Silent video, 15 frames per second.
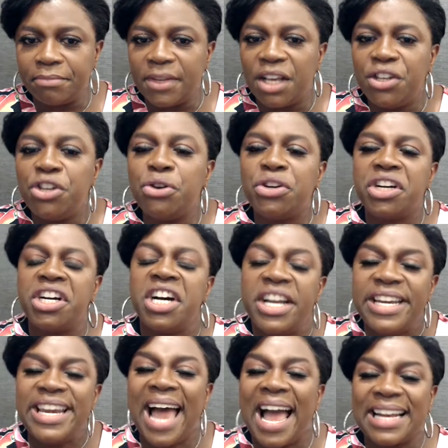you
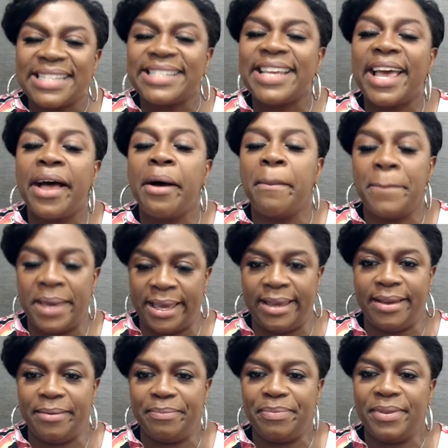could not tell me
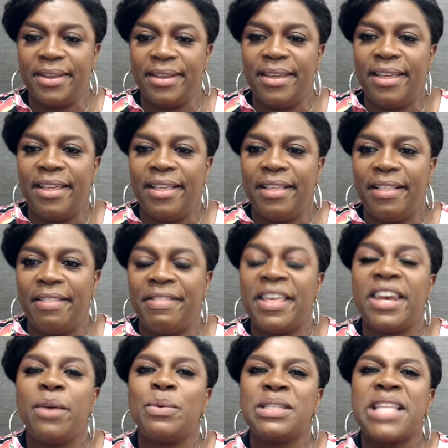
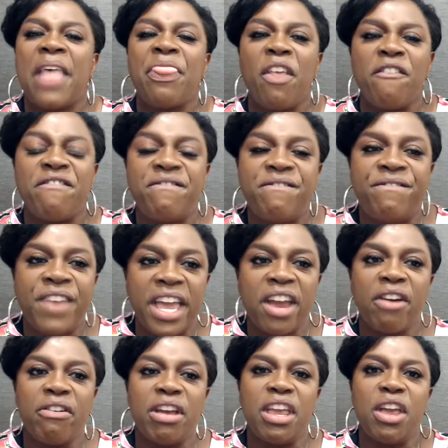that it was not the
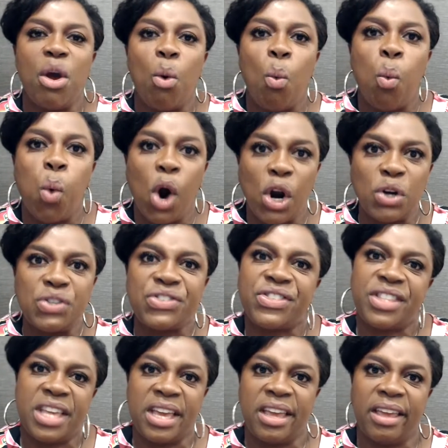very
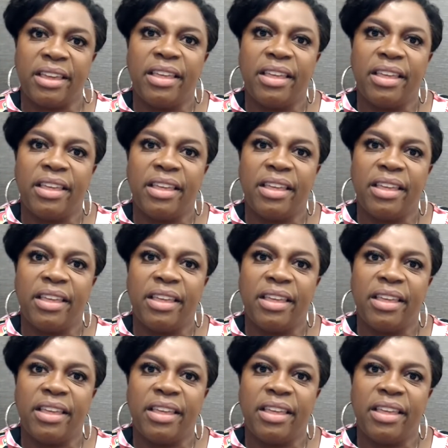worst thing